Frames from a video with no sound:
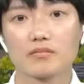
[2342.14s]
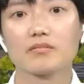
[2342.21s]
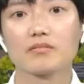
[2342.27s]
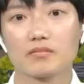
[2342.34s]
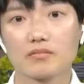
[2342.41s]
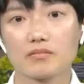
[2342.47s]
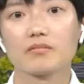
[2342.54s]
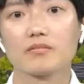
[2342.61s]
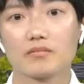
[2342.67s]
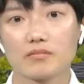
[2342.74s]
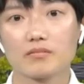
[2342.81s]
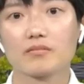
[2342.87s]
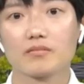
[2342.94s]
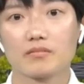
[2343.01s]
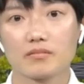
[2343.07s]

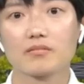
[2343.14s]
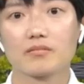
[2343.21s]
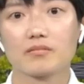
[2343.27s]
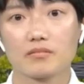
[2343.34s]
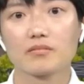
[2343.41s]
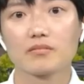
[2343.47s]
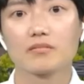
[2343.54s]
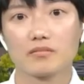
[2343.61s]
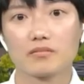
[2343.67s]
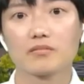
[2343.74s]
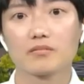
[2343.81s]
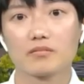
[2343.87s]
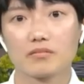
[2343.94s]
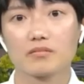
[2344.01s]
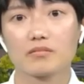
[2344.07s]

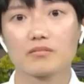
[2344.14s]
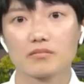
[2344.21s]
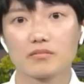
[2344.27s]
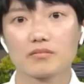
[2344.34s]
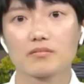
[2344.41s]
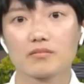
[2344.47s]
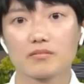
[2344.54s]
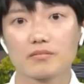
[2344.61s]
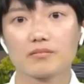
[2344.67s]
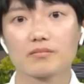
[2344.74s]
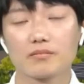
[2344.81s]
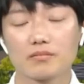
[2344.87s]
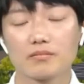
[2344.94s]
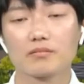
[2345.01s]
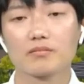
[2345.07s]

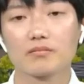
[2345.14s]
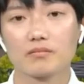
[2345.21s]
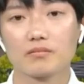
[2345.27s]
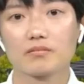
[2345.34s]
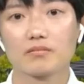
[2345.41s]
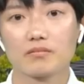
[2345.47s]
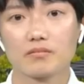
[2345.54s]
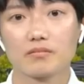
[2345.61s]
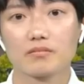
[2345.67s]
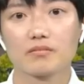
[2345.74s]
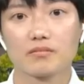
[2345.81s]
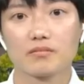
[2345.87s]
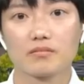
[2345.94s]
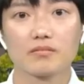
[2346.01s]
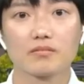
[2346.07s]

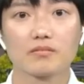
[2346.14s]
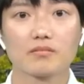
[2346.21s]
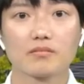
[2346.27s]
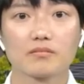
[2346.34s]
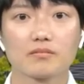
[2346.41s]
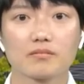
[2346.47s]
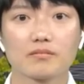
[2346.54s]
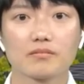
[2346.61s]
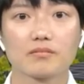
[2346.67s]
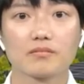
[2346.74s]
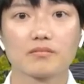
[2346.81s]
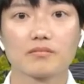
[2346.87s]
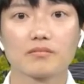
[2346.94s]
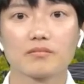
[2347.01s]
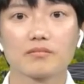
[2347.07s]

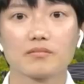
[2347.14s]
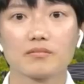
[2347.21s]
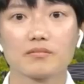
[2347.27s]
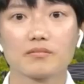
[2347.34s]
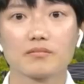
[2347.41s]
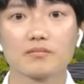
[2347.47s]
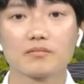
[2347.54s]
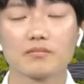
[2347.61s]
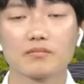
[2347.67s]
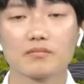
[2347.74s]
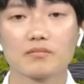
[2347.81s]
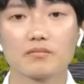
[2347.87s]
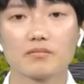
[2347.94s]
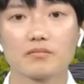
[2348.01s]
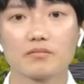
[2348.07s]

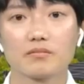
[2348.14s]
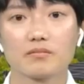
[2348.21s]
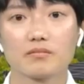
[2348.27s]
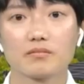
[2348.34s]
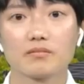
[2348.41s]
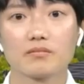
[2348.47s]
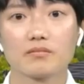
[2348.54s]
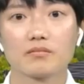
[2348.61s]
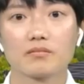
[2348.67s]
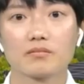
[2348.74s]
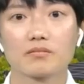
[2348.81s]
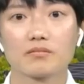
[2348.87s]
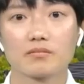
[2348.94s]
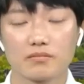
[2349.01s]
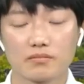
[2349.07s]

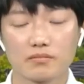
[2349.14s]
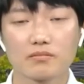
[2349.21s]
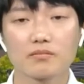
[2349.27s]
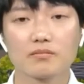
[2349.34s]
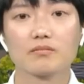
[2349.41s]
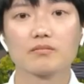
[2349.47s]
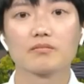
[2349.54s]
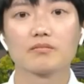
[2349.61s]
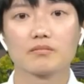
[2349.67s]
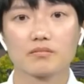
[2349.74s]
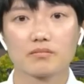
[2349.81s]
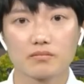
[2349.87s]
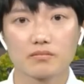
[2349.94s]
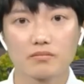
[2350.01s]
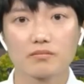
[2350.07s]
(not speaking)